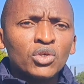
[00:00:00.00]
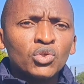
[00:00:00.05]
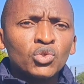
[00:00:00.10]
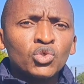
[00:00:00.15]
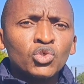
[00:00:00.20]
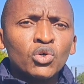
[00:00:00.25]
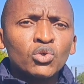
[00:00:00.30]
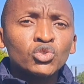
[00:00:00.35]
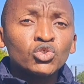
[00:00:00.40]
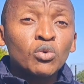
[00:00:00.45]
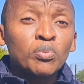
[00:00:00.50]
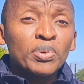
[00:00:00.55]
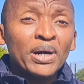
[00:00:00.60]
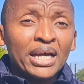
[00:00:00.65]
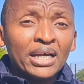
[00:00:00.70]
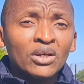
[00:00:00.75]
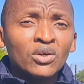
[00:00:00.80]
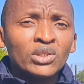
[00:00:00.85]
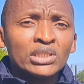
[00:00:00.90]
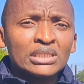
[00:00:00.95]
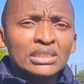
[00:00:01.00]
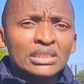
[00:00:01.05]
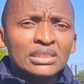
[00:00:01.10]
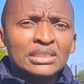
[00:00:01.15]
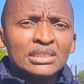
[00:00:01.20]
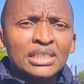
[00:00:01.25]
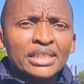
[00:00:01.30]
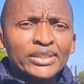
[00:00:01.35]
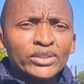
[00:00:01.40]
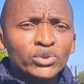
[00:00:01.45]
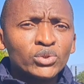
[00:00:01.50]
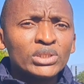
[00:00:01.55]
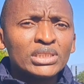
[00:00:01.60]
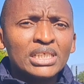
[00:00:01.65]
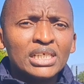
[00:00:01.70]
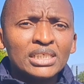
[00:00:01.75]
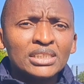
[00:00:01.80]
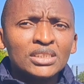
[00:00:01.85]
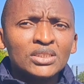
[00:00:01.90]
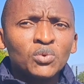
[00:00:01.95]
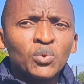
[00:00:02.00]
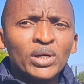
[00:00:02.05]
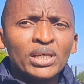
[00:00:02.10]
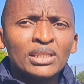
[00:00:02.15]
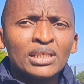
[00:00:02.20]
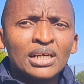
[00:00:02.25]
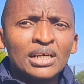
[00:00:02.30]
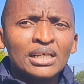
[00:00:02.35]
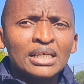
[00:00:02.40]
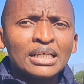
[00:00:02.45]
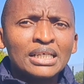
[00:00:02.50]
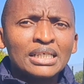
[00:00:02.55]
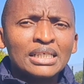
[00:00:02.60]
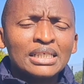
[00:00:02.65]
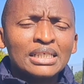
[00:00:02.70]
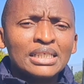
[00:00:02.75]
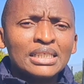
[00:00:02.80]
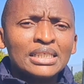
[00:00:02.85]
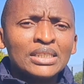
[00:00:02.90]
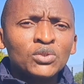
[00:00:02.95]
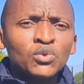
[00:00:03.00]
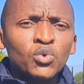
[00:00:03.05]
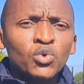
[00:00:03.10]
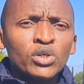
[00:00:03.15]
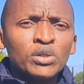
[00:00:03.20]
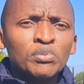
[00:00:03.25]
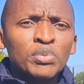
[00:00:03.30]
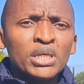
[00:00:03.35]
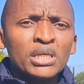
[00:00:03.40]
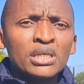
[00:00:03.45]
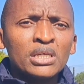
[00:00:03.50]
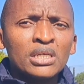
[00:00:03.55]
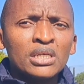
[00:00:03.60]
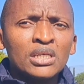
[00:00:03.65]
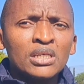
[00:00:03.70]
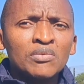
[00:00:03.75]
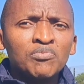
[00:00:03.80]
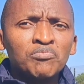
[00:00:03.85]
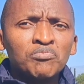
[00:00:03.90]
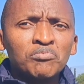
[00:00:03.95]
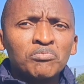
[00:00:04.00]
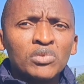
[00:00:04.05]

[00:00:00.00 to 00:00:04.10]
to pilot it and to test whether it would be,